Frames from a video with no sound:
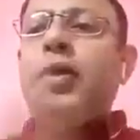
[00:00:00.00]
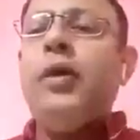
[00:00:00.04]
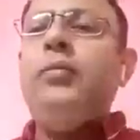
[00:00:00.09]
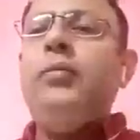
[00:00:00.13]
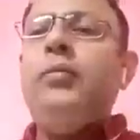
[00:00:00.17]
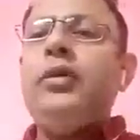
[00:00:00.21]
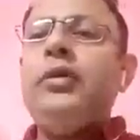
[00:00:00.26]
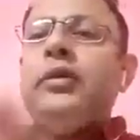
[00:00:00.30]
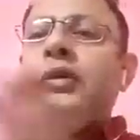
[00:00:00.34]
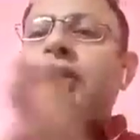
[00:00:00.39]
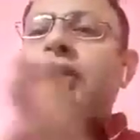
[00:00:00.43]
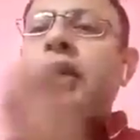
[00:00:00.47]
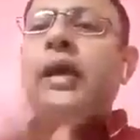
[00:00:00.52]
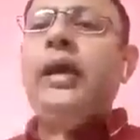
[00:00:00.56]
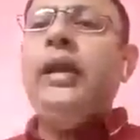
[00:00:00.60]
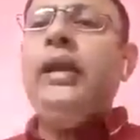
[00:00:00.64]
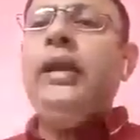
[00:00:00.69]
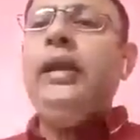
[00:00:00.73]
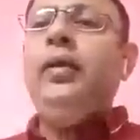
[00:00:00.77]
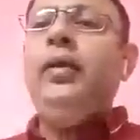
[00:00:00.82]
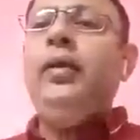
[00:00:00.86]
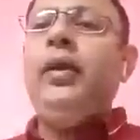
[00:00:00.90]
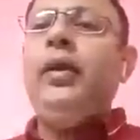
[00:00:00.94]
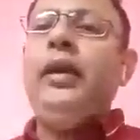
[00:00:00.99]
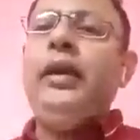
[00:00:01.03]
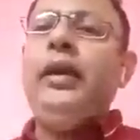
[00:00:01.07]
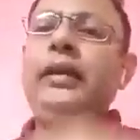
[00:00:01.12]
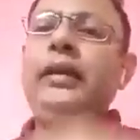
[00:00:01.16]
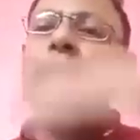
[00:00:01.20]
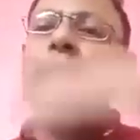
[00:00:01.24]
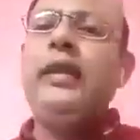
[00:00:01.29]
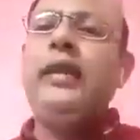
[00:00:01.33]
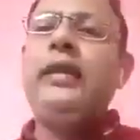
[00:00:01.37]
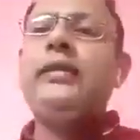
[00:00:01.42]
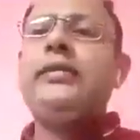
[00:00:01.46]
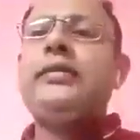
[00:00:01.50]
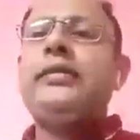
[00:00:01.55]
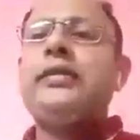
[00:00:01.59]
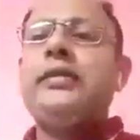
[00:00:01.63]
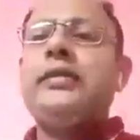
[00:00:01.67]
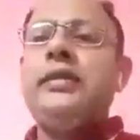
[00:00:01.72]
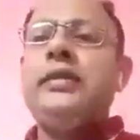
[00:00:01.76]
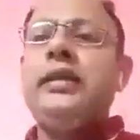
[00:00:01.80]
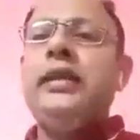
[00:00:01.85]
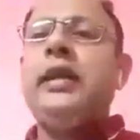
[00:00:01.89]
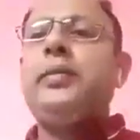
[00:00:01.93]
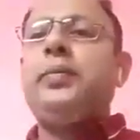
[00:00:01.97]
from Delhi only there is
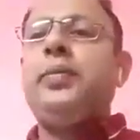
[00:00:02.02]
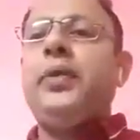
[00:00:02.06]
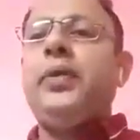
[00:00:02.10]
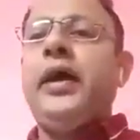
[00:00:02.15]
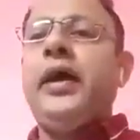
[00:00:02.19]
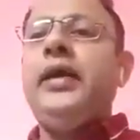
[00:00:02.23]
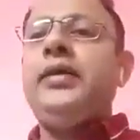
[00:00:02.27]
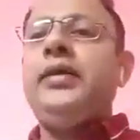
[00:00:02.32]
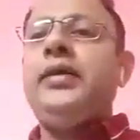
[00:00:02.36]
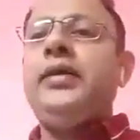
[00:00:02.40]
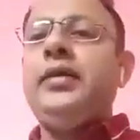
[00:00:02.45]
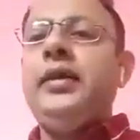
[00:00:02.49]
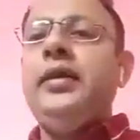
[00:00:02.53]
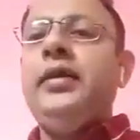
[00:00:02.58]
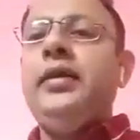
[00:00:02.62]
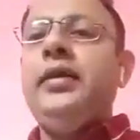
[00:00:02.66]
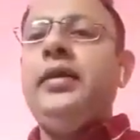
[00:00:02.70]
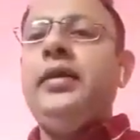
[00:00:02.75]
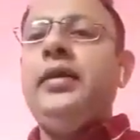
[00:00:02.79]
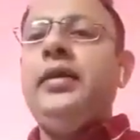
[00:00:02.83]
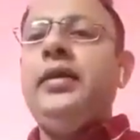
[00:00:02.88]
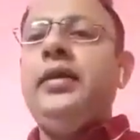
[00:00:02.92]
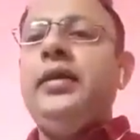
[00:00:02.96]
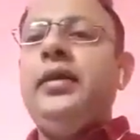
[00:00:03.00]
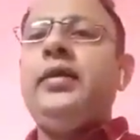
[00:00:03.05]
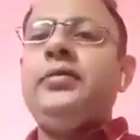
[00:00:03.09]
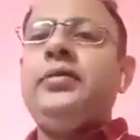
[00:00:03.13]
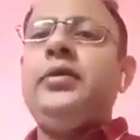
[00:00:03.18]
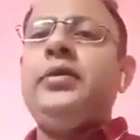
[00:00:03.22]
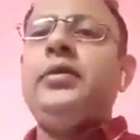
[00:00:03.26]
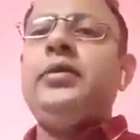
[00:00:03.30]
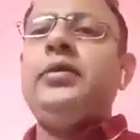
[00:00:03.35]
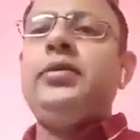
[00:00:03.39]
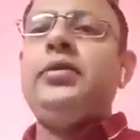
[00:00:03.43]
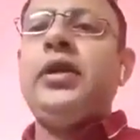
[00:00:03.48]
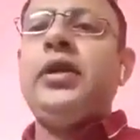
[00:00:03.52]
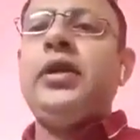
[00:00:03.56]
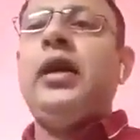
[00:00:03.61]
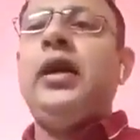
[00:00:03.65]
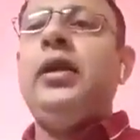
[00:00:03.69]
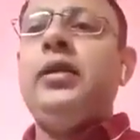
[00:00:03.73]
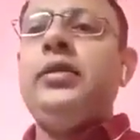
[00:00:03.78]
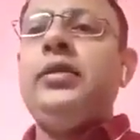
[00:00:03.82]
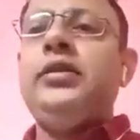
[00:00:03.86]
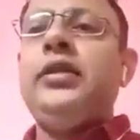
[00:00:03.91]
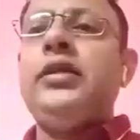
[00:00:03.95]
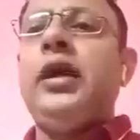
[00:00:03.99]
direct flight.
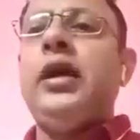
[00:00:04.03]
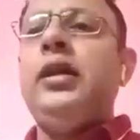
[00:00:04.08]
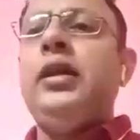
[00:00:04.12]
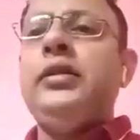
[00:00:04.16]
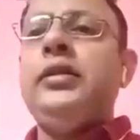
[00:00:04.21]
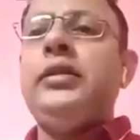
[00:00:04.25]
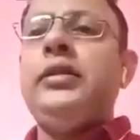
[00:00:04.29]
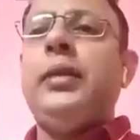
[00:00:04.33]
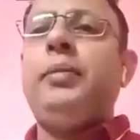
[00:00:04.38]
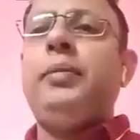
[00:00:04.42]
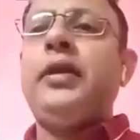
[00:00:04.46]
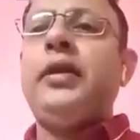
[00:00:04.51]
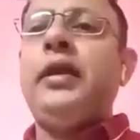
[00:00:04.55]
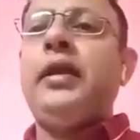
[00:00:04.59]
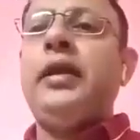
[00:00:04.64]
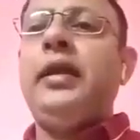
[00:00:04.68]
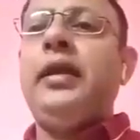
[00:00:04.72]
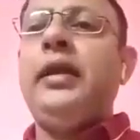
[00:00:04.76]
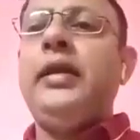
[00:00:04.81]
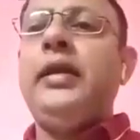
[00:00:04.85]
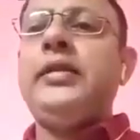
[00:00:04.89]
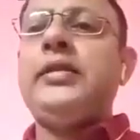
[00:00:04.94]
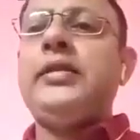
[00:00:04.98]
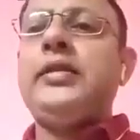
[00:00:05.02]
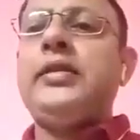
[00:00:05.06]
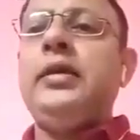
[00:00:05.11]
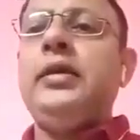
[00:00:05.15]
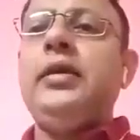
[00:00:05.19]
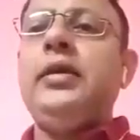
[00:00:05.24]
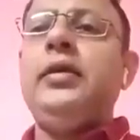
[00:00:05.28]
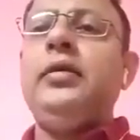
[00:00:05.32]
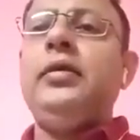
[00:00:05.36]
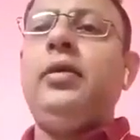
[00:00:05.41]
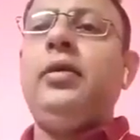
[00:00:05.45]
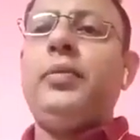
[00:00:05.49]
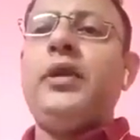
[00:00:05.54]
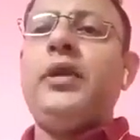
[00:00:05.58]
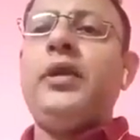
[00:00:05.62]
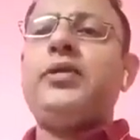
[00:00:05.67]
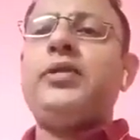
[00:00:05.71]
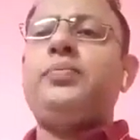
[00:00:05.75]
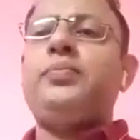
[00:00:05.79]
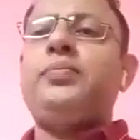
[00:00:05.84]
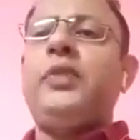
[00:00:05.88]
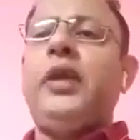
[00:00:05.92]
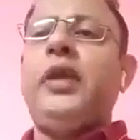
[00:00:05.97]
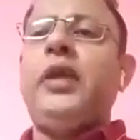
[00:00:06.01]
Japan Airlines
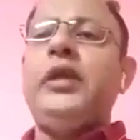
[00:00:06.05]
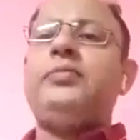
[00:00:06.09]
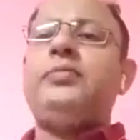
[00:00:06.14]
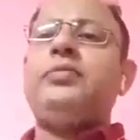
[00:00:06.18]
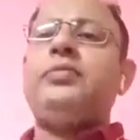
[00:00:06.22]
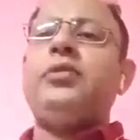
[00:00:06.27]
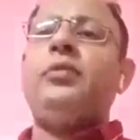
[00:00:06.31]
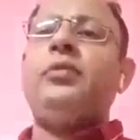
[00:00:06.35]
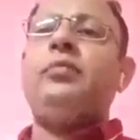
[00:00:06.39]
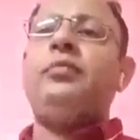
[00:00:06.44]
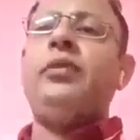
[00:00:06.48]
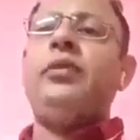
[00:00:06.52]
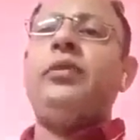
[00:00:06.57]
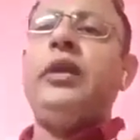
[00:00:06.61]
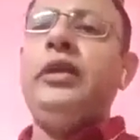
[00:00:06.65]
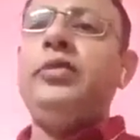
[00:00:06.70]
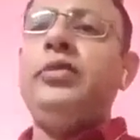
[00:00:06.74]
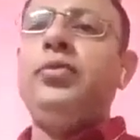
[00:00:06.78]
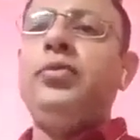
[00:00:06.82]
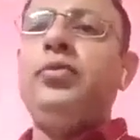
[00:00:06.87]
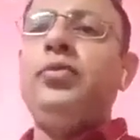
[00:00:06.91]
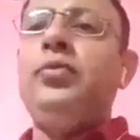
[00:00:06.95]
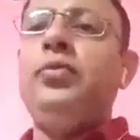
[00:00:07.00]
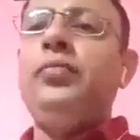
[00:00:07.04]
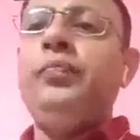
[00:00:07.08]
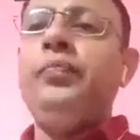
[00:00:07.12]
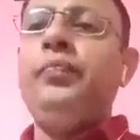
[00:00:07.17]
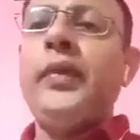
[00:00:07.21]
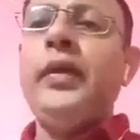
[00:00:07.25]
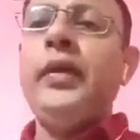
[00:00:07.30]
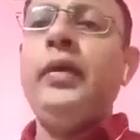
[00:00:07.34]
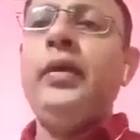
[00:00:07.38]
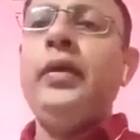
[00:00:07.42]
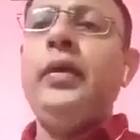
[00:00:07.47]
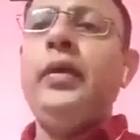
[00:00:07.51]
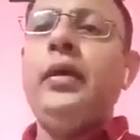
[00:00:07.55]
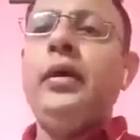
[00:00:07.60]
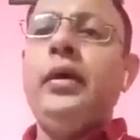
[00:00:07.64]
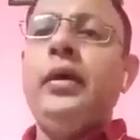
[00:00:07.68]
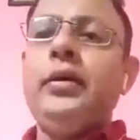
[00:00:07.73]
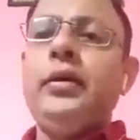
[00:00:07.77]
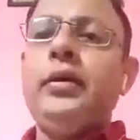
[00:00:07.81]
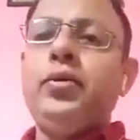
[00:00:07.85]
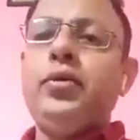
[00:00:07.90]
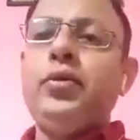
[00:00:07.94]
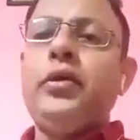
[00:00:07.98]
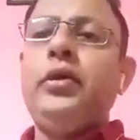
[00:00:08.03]
operates flight from Delhi to
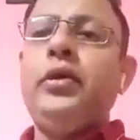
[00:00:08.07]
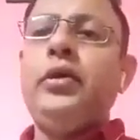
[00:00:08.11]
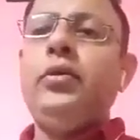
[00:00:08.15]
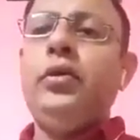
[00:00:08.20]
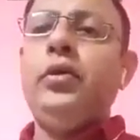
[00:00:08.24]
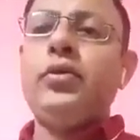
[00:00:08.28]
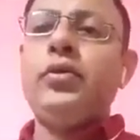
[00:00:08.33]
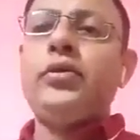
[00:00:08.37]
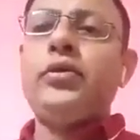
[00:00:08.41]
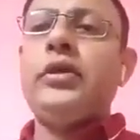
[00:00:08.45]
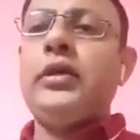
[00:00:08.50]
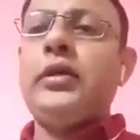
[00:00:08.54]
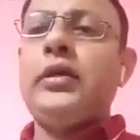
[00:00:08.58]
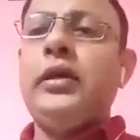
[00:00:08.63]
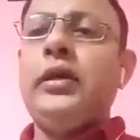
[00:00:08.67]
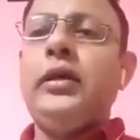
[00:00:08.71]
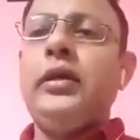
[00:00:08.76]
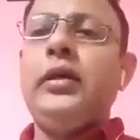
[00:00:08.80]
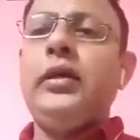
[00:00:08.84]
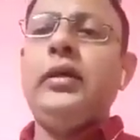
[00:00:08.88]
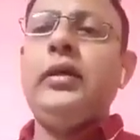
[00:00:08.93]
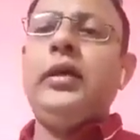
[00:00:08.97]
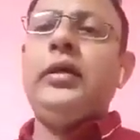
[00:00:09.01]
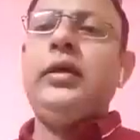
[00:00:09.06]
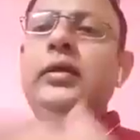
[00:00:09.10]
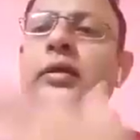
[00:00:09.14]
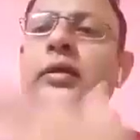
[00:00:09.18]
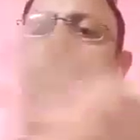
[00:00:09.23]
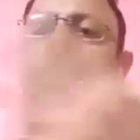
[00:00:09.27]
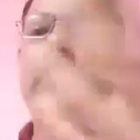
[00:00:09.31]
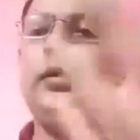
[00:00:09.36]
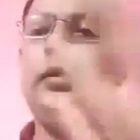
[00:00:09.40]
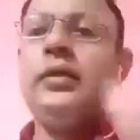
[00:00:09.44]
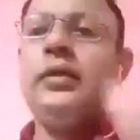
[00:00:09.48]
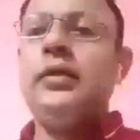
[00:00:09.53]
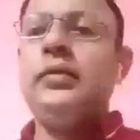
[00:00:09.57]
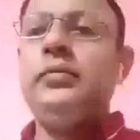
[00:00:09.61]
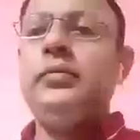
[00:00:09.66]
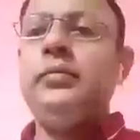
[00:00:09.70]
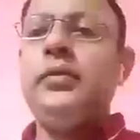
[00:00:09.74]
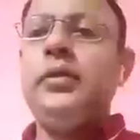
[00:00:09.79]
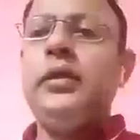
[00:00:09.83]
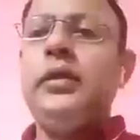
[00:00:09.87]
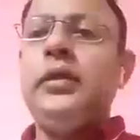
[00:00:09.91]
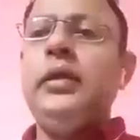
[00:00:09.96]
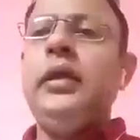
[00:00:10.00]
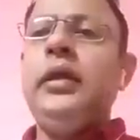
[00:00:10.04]
Tokyo or Osaka, and
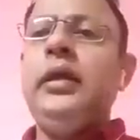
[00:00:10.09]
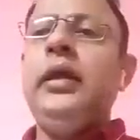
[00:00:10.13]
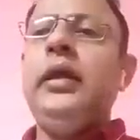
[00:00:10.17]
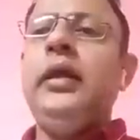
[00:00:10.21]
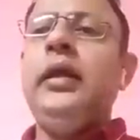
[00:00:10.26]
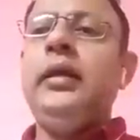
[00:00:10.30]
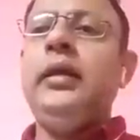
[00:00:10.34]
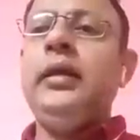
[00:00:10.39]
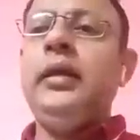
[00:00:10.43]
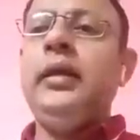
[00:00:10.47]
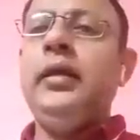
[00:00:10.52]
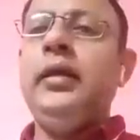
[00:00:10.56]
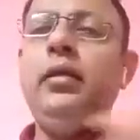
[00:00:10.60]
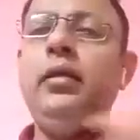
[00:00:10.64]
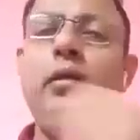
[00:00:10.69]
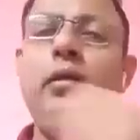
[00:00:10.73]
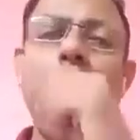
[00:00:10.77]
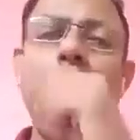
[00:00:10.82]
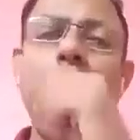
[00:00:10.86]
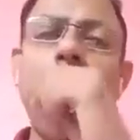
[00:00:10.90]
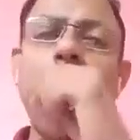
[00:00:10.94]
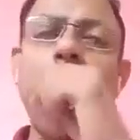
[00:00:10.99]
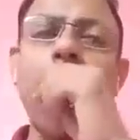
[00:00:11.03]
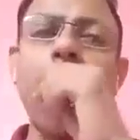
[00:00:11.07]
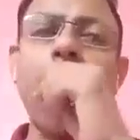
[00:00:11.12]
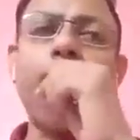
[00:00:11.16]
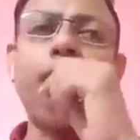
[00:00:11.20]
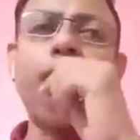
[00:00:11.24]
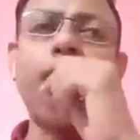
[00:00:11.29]
ANA,